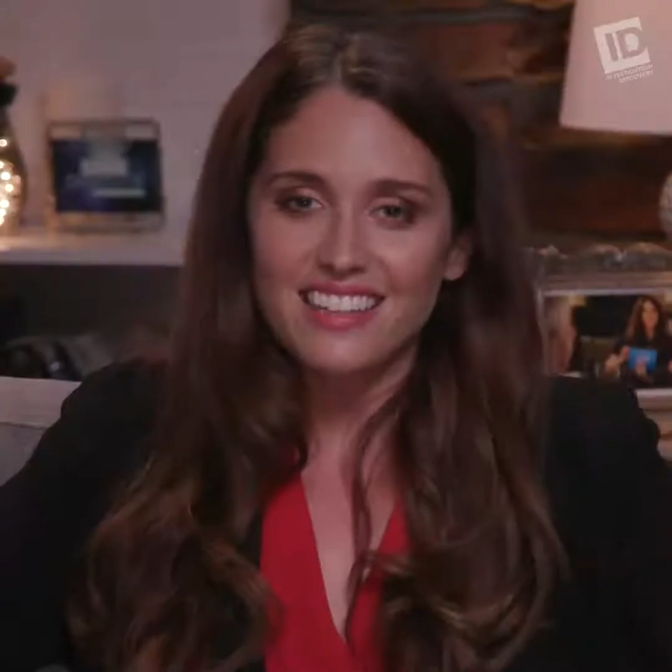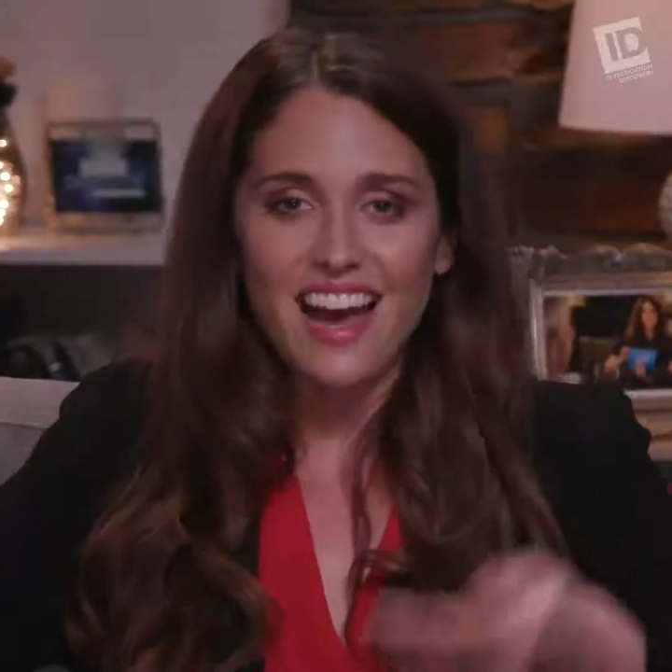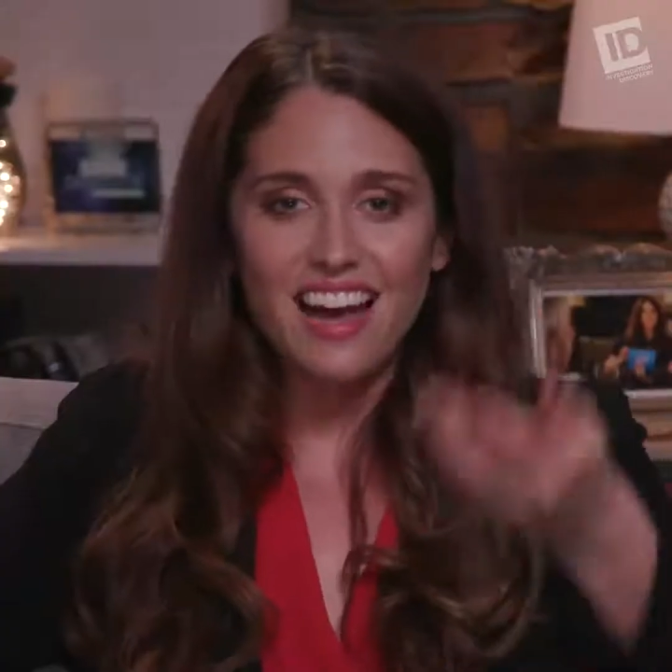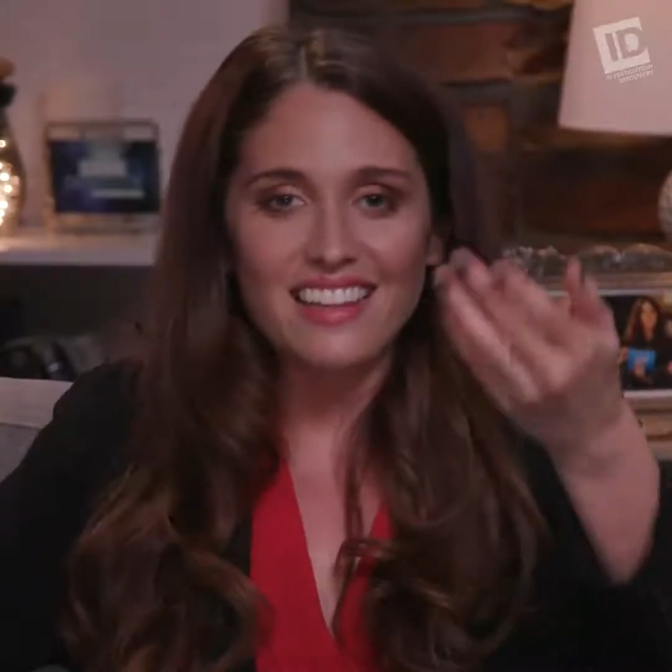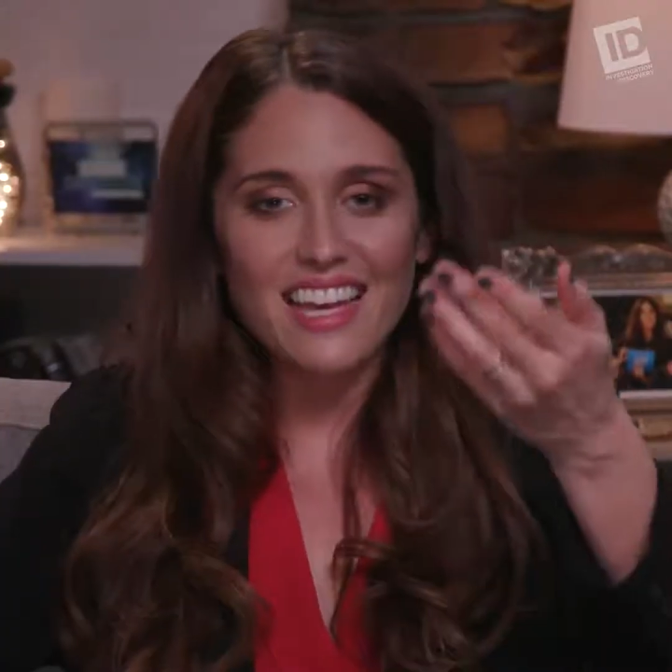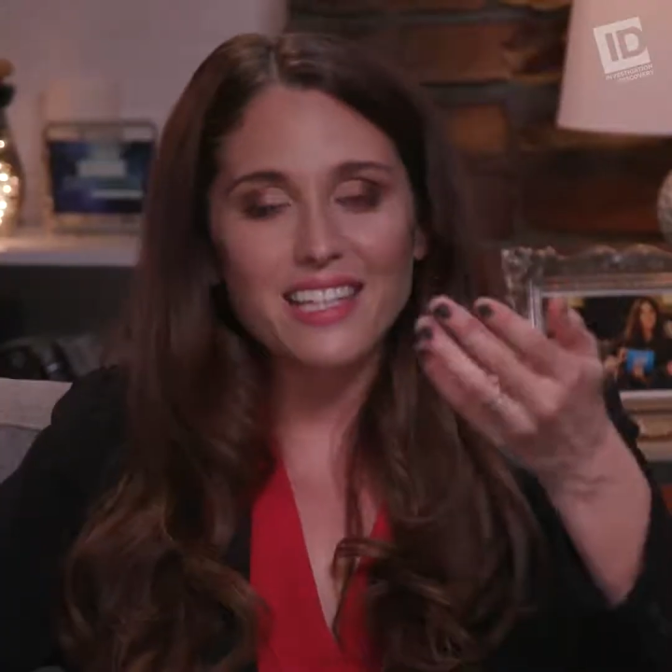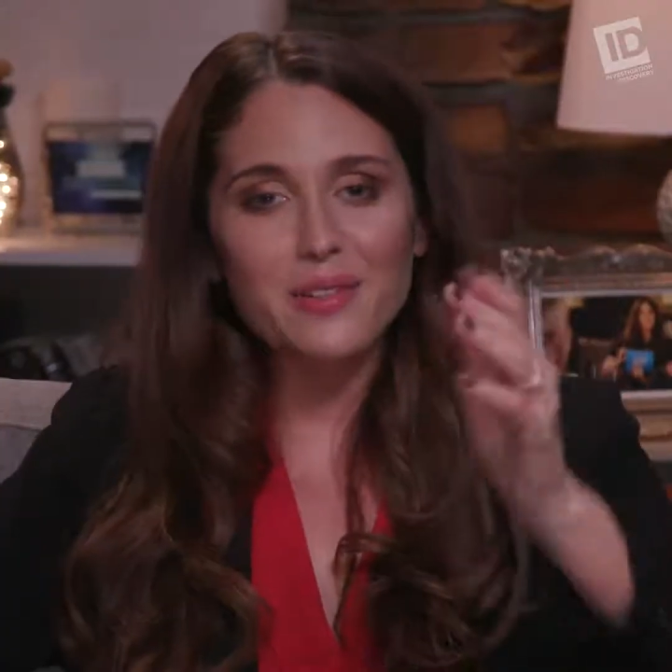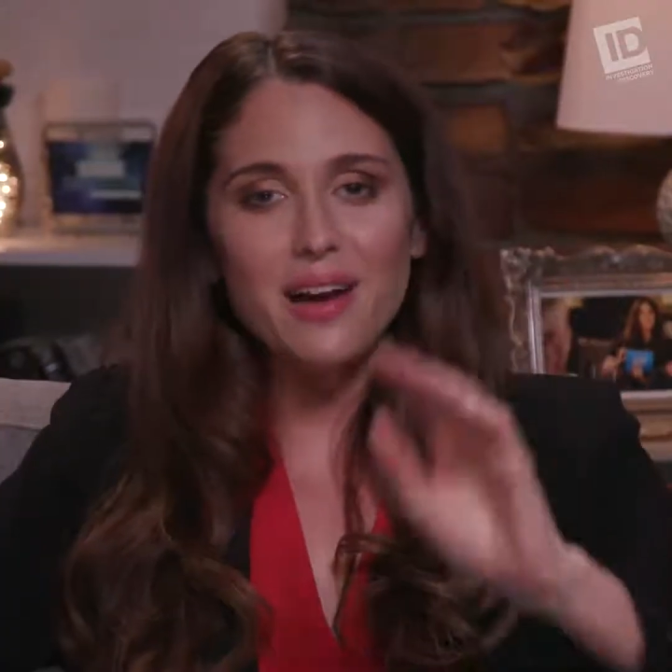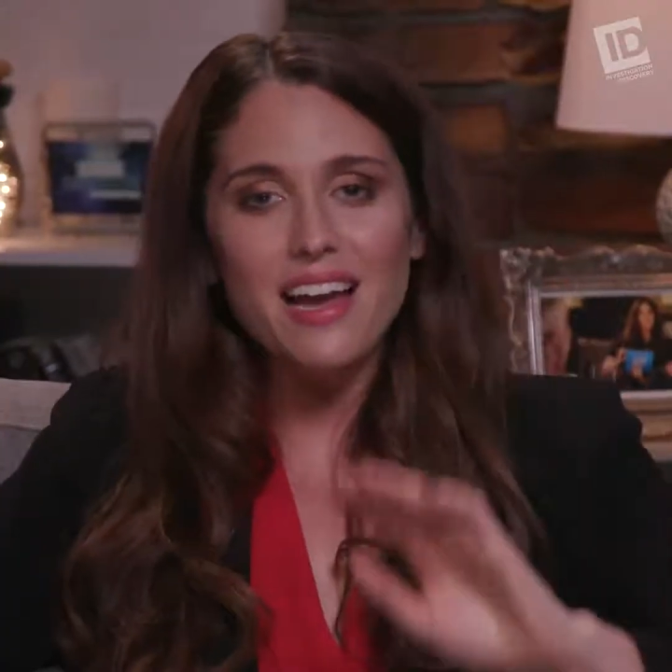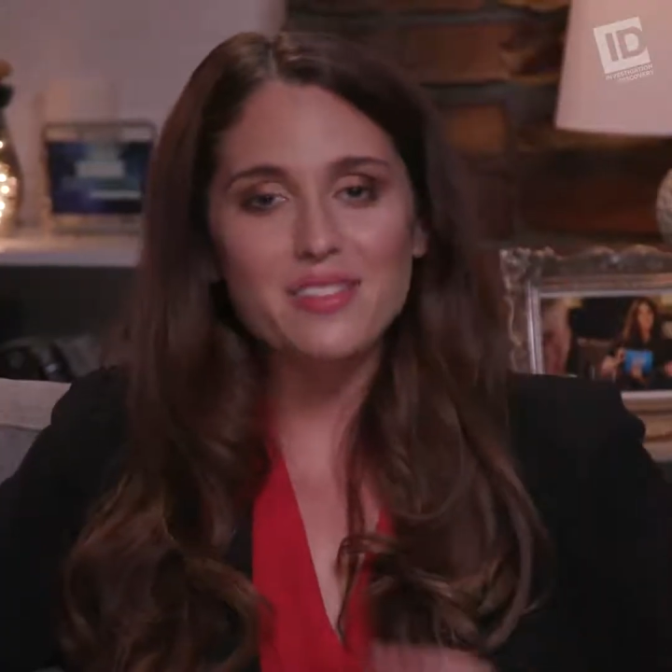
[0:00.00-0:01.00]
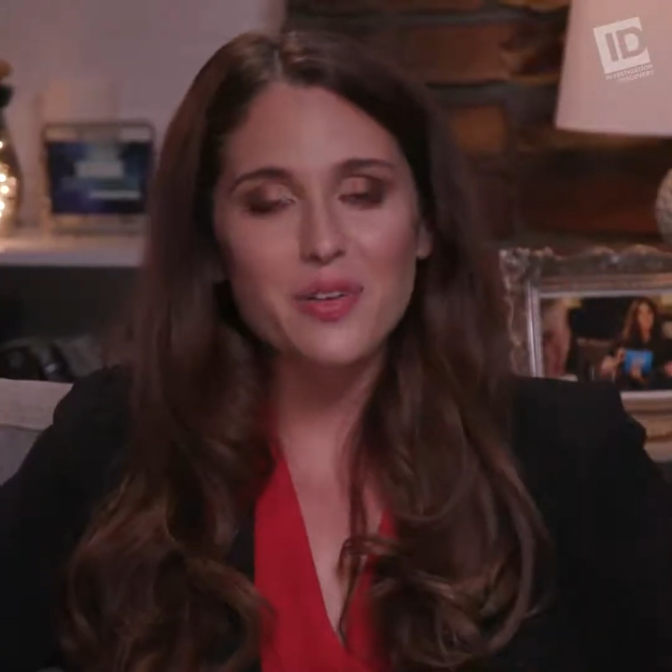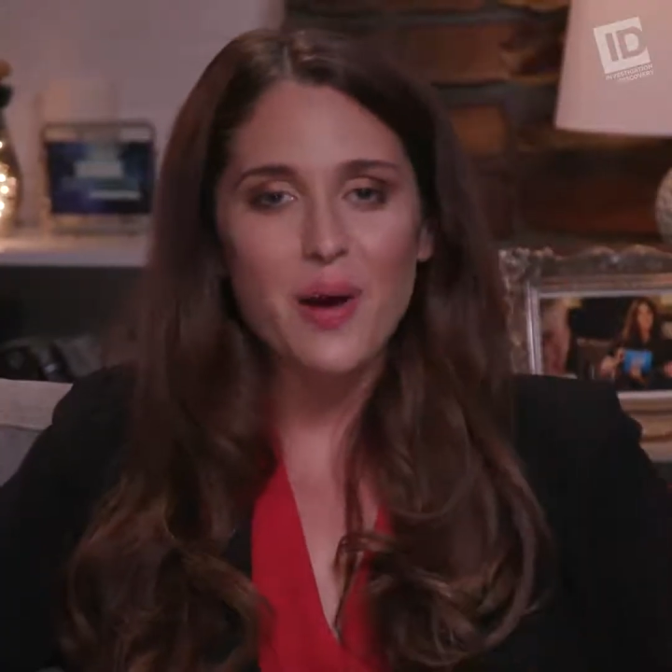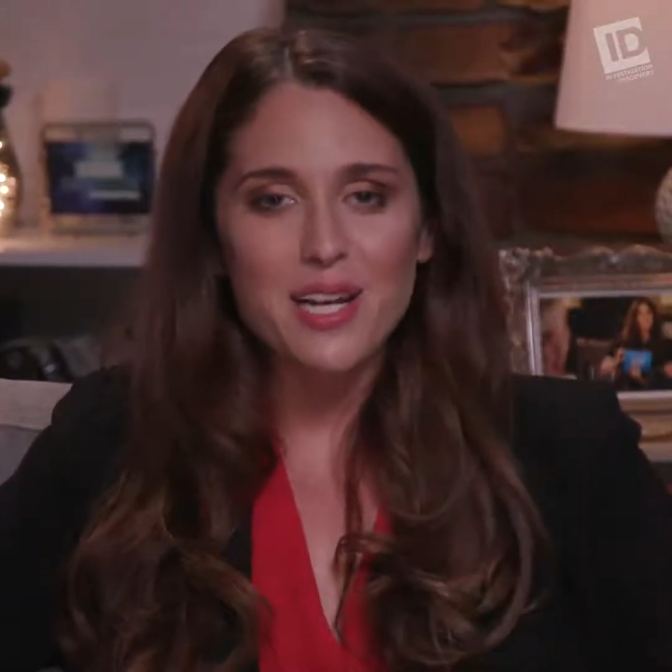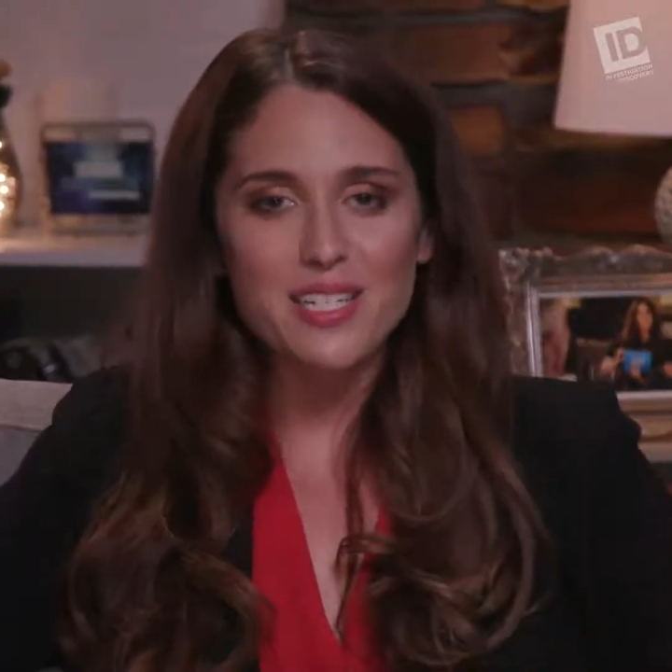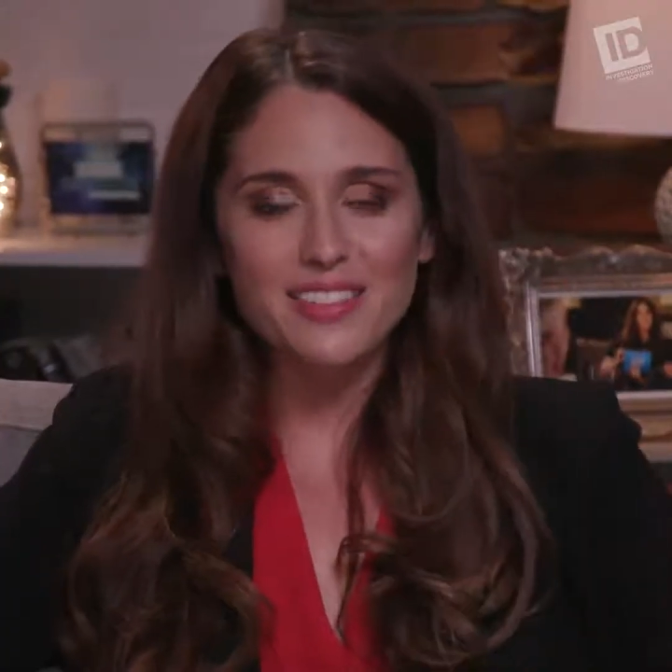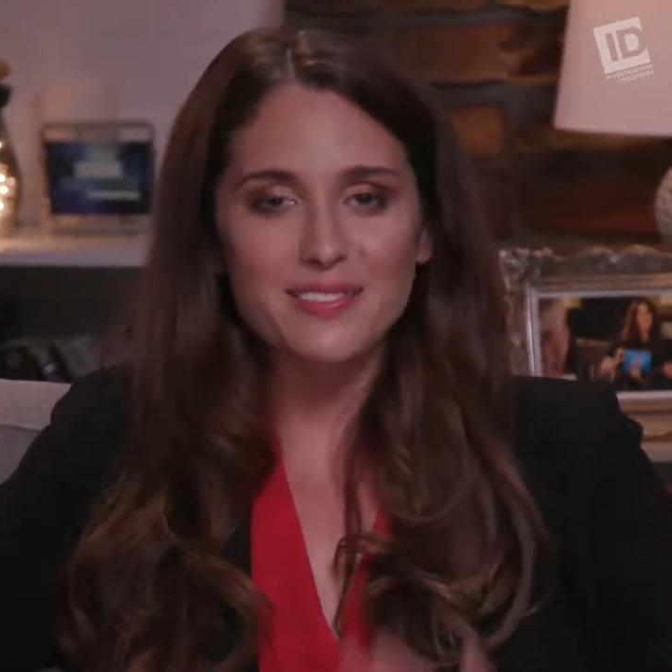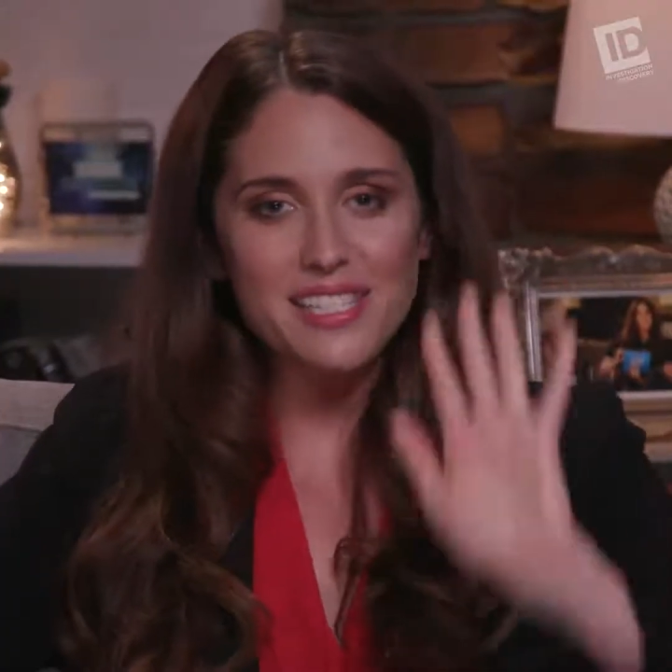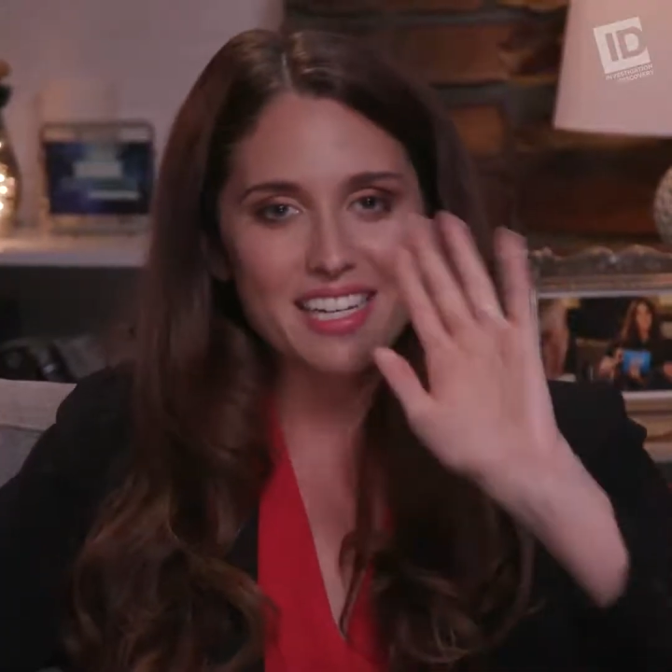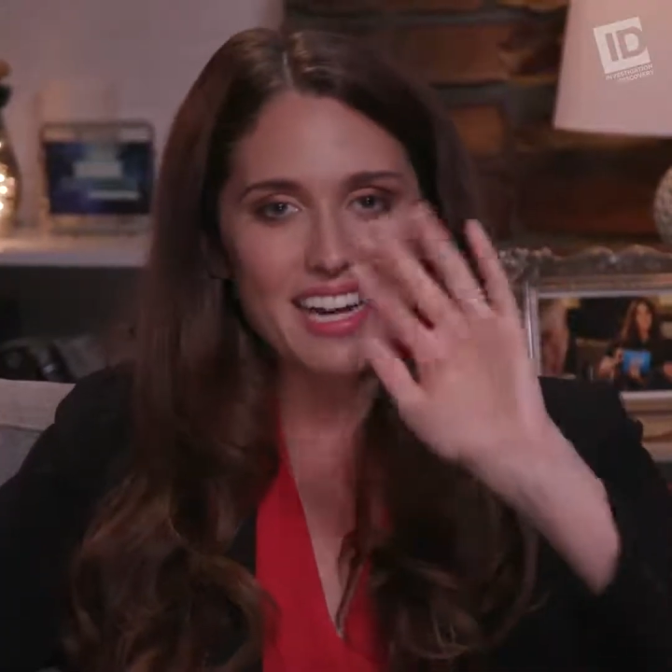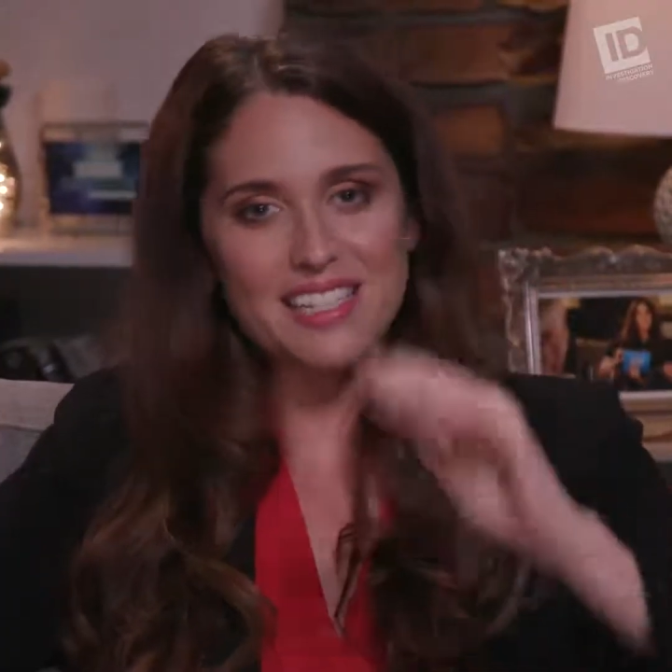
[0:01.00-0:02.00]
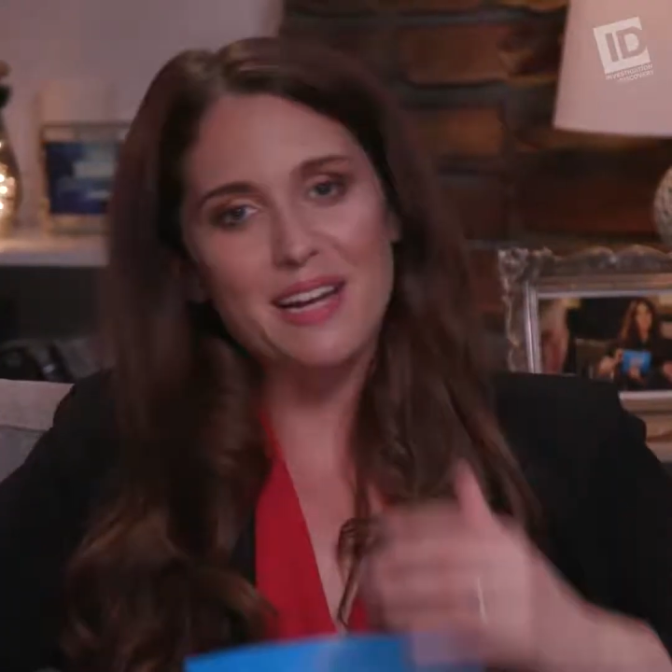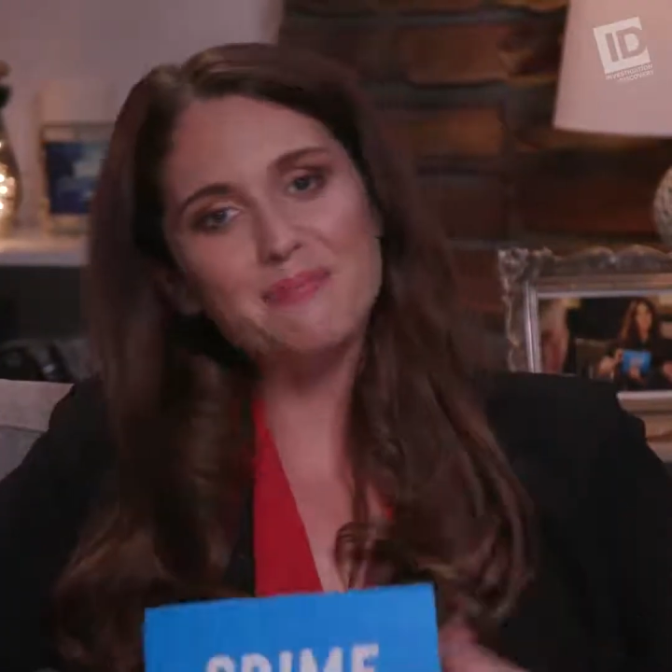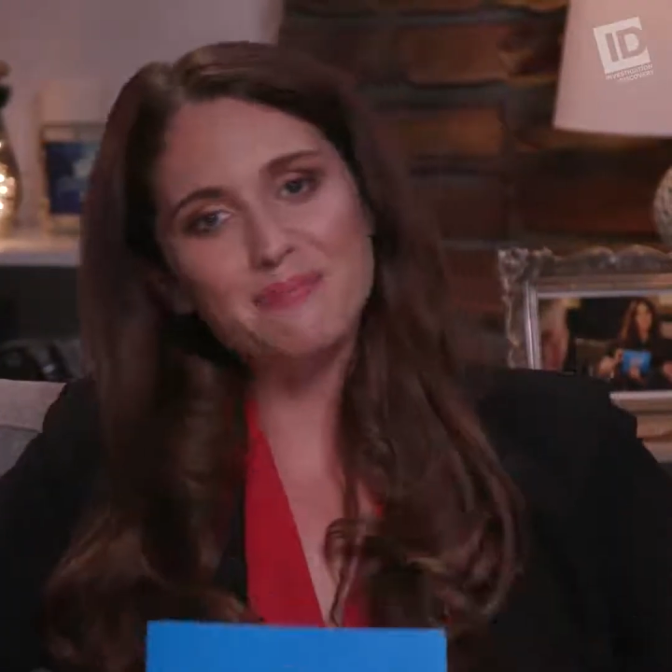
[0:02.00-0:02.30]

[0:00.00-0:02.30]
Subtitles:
Yeah, and thank you guys for watching. We'll see you next time.